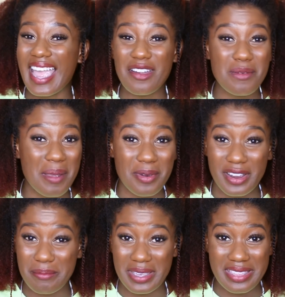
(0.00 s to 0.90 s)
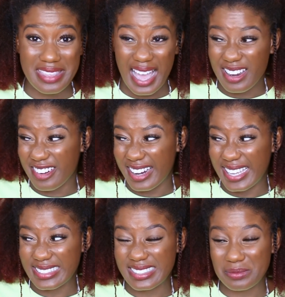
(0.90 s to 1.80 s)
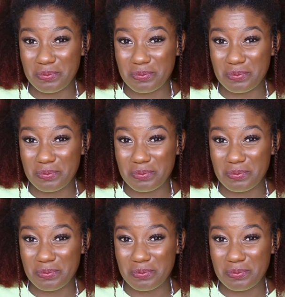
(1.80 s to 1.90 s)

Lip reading: can't remember it being that great,